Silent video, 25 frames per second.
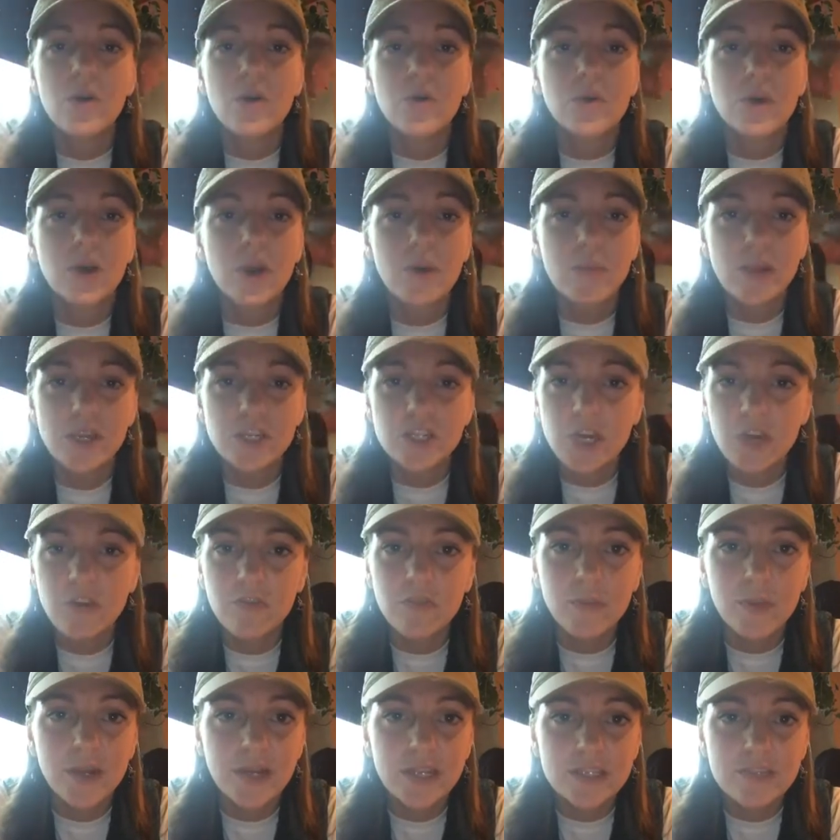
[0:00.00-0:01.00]
We're going to make sure
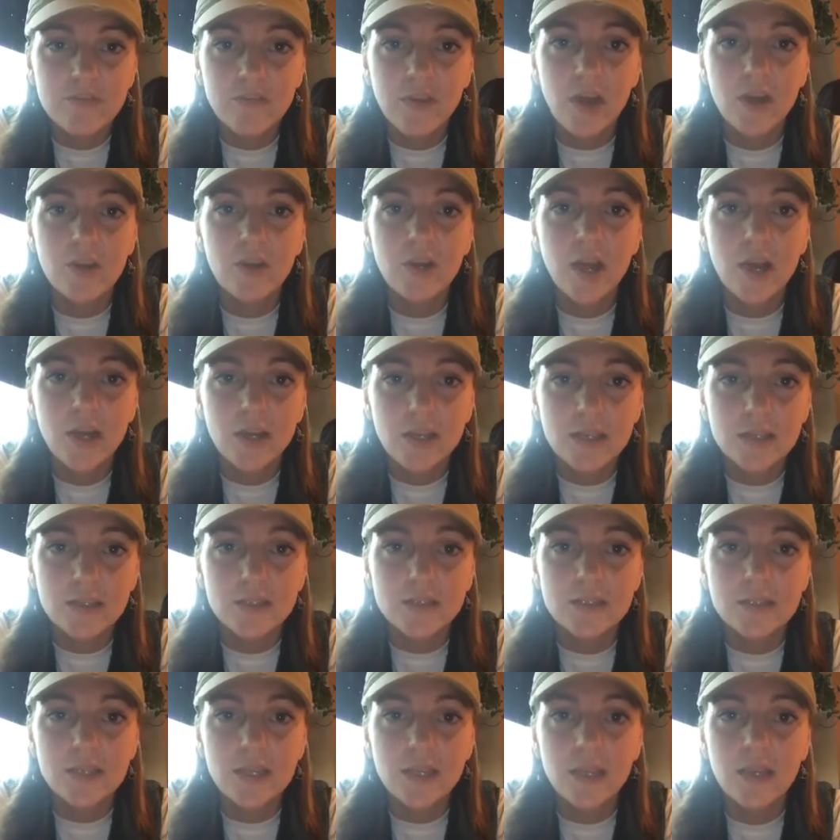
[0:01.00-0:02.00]
everybody's found not
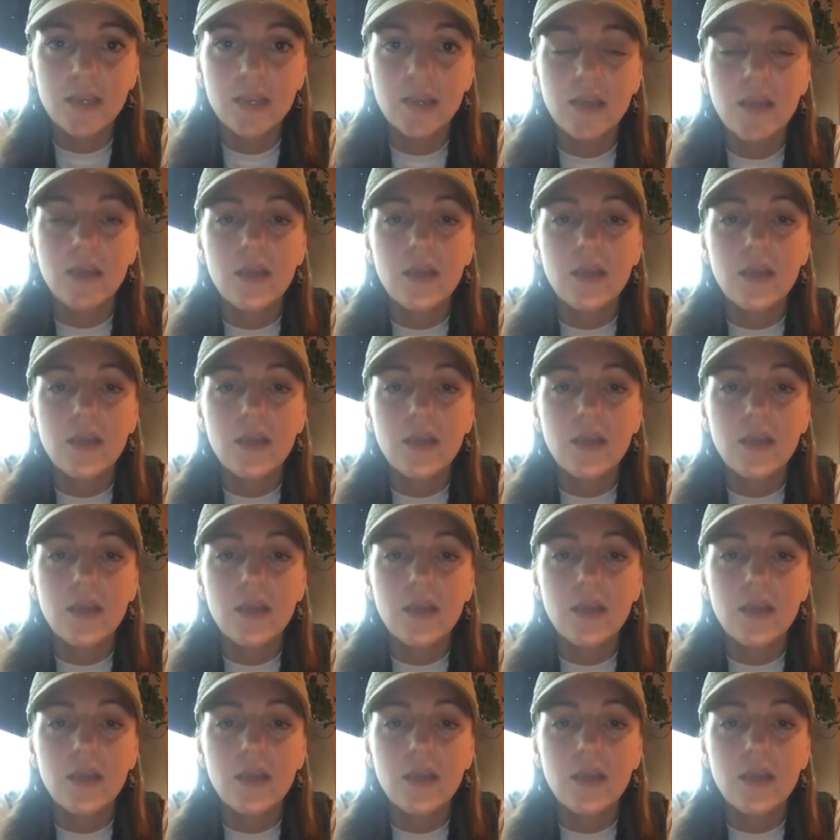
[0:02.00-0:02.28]
guilty.